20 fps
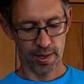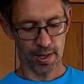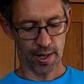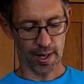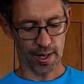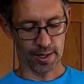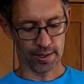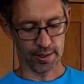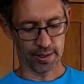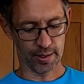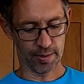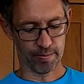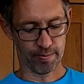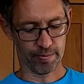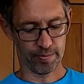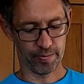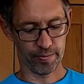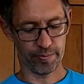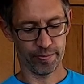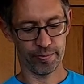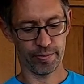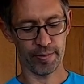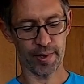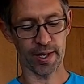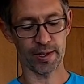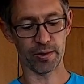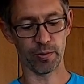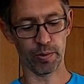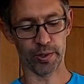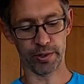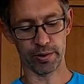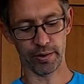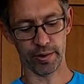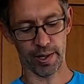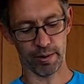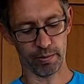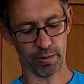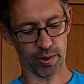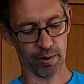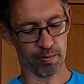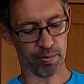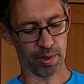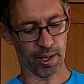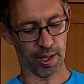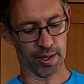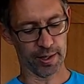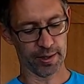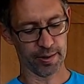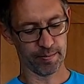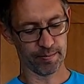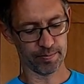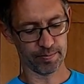and that's a whistle that will comply.